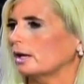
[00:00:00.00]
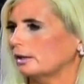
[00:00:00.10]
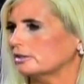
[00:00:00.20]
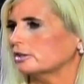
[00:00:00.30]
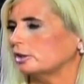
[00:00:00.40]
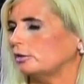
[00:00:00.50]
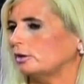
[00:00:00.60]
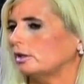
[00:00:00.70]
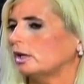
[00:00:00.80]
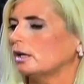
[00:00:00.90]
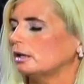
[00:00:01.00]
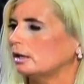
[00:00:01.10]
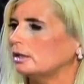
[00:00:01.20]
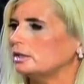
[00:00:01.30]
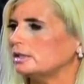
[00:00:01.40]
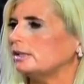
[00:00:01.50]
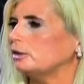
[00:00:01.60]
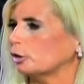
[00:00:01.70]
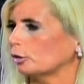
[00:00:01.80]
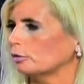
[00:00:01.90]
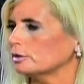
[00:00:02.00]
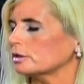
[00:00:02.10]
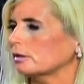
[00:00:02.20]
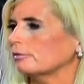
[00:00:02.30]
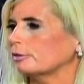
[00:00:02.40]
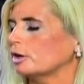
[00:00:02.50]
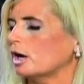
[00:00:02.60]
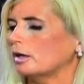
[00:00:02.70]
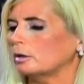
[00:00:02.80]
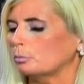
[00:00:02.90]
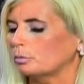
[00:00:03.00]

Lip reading: executed 19 girls for not